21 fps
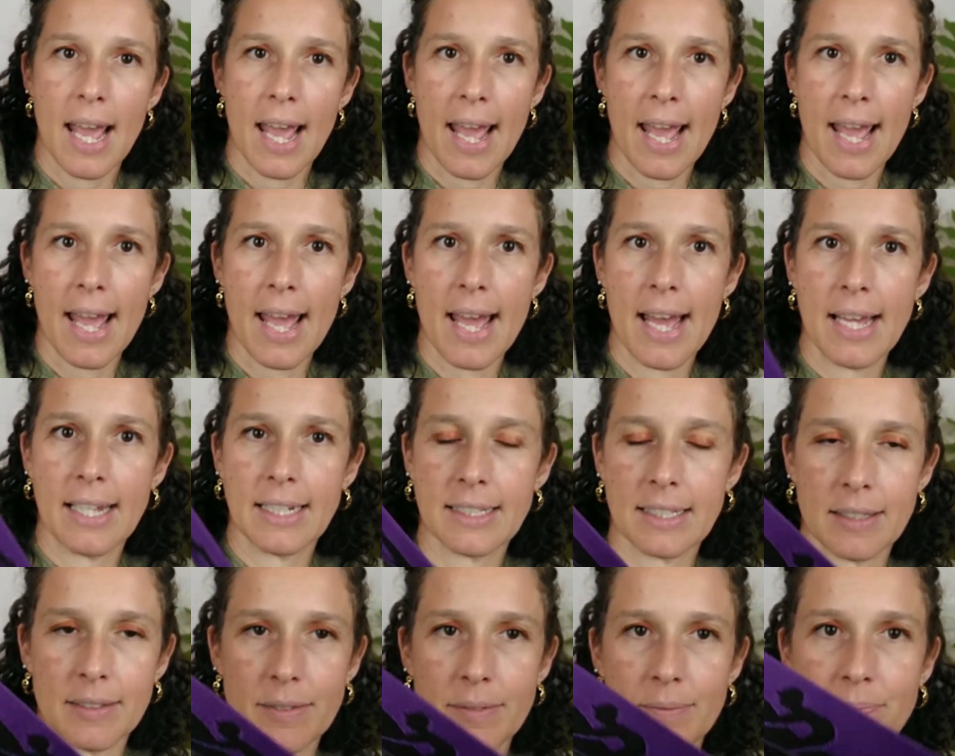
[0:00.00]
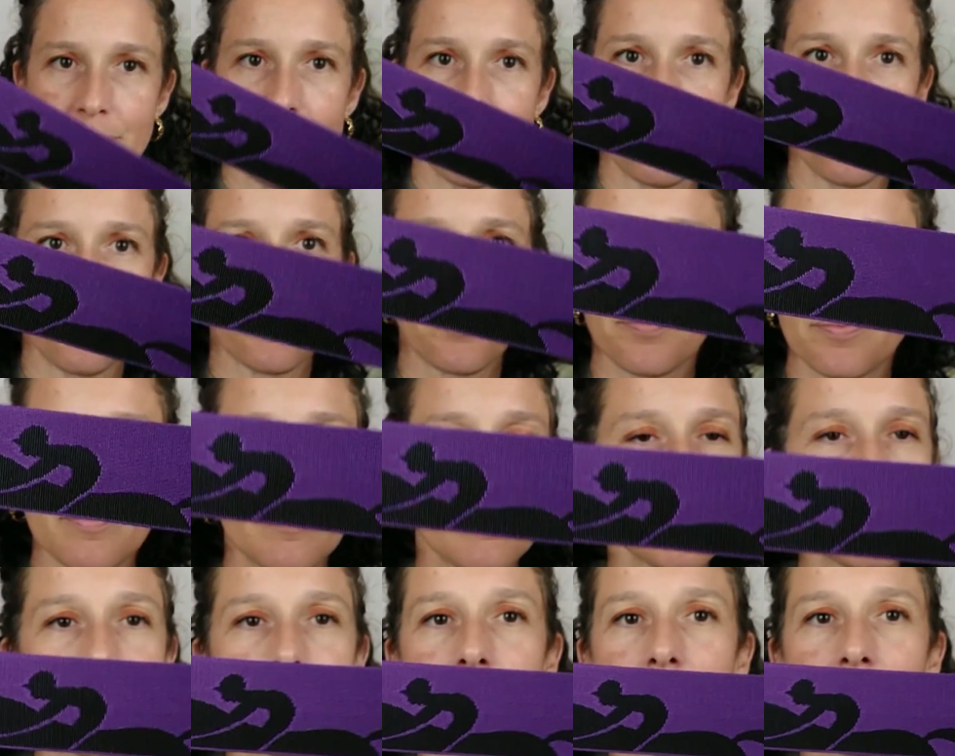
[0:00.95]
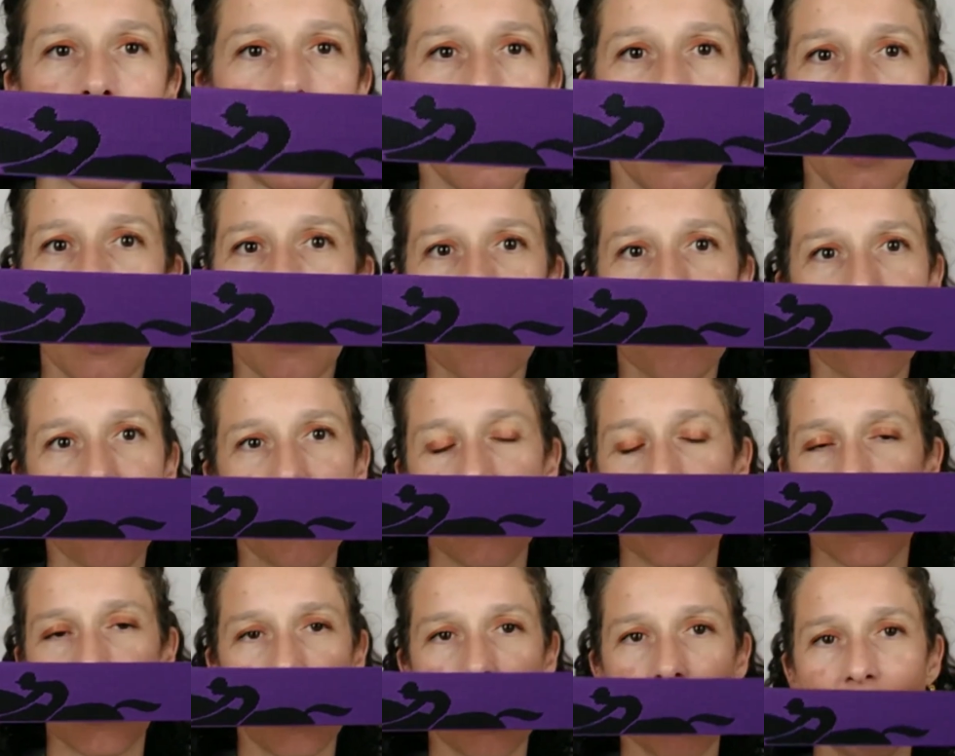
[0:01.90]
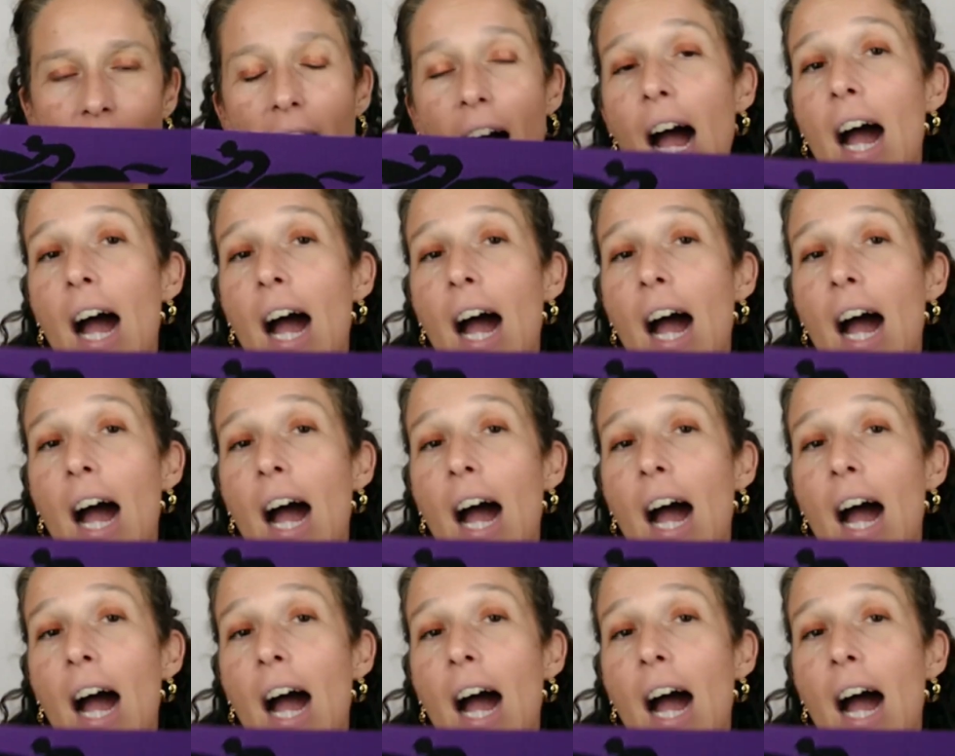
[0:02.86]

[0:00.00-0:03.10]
And I fell in love.